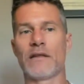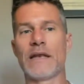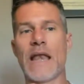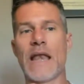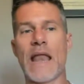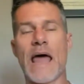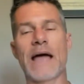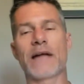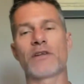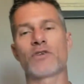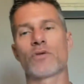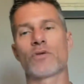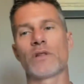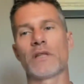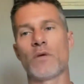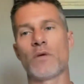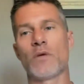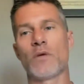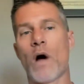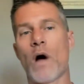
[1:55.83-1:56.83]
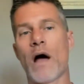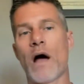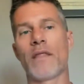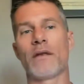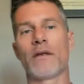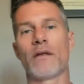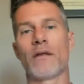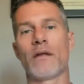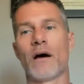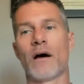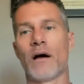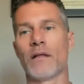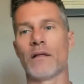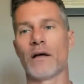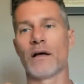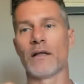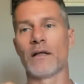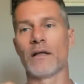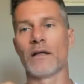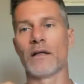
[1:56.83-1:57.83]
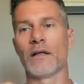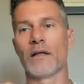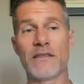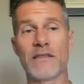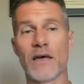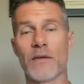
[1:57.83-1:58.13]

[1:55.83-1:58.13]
naturally lead